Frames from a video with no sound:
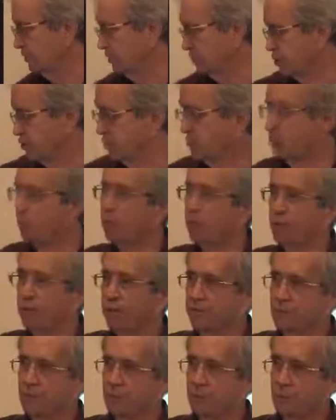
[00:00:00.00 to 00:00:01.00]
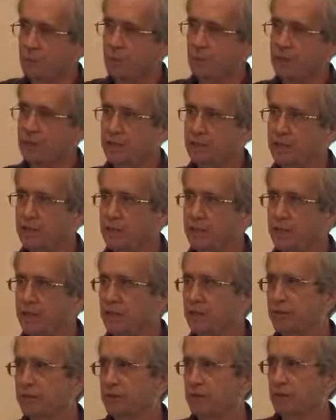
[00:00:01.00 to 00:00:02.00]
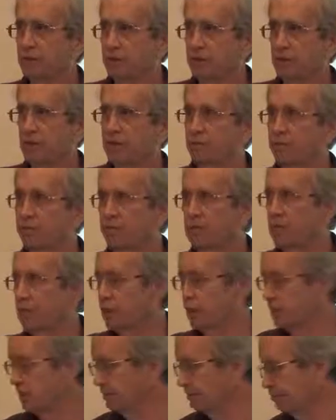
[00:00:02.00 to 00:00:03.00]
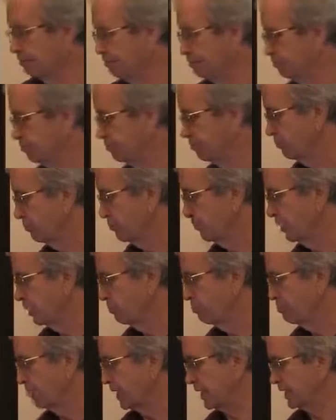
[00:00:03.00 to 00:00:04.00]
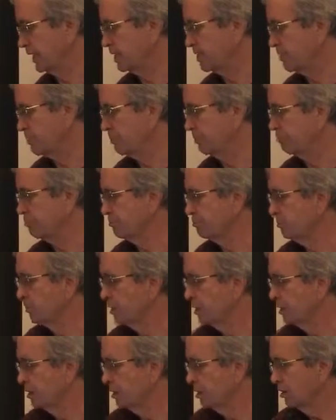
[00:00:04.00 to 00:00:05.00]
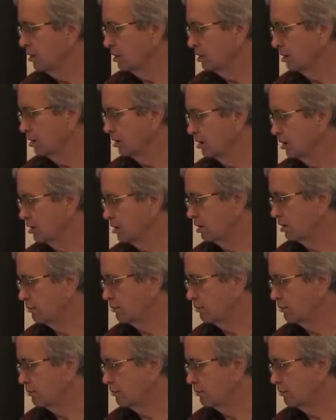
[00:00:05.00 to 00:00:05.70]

That's one of the things behind the scenes that's kind of a key mechanism uh,